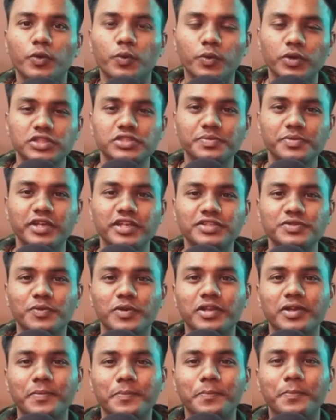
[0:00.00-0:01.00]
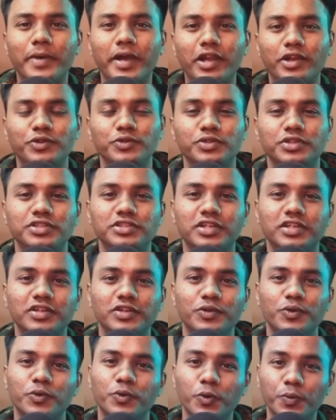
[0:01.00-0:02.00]
What's up guys, welcome back to the
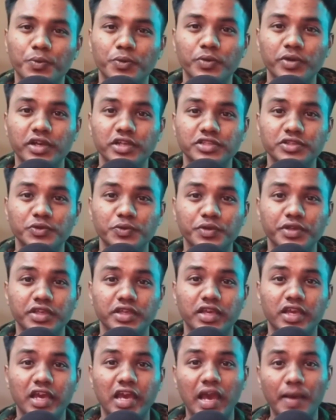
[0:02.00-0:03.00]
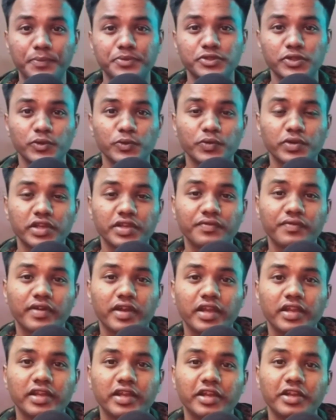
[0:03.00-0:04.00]
channel. Hope you guys are doing absolutely
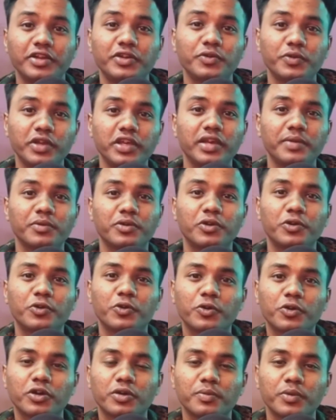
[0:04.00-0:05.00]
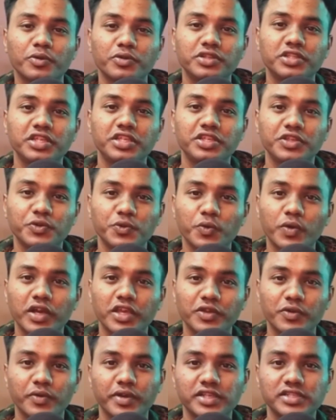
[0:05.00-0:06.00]
fine, and today I'm gonna talk about the U I
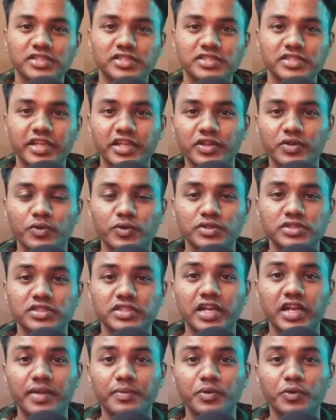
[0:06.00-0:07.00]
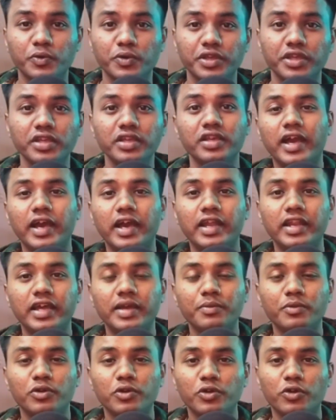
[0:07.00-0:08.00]
U X design course that I'm doing, and
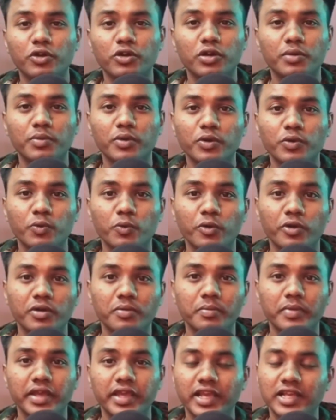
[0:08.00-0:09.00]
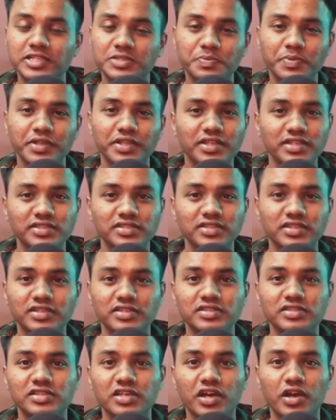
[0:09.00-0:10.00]
I'm gonna talk about what my experience
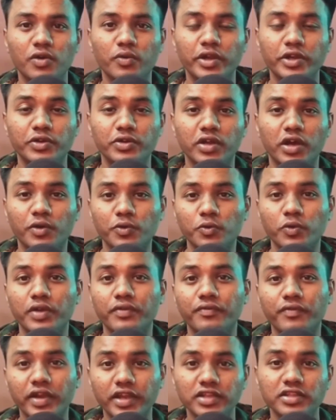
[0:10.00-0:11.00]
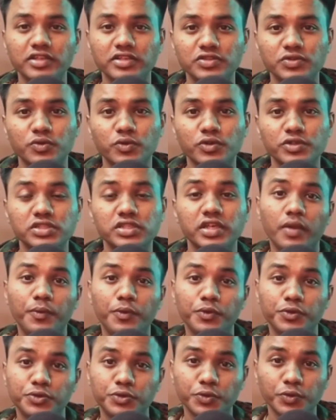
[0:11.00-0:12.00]
is, how I how do I find this course,
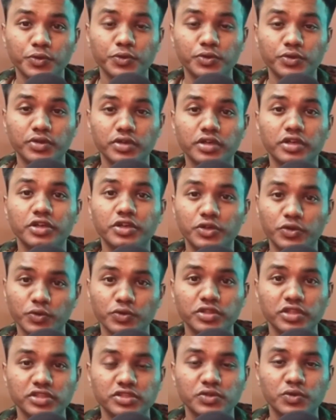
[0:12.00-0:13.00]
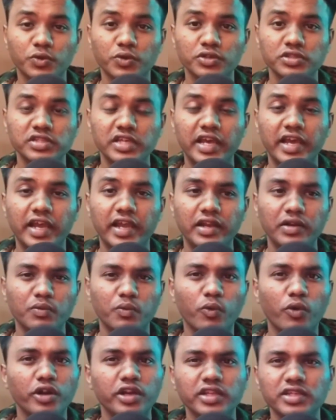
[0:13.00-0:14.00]
if you should do this course,
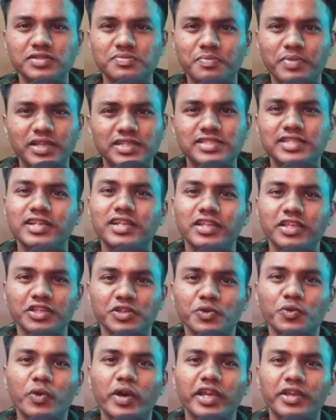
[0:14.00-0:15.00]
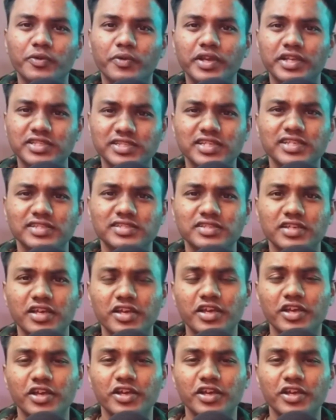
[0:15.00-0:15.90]
and what is basically U I U X is.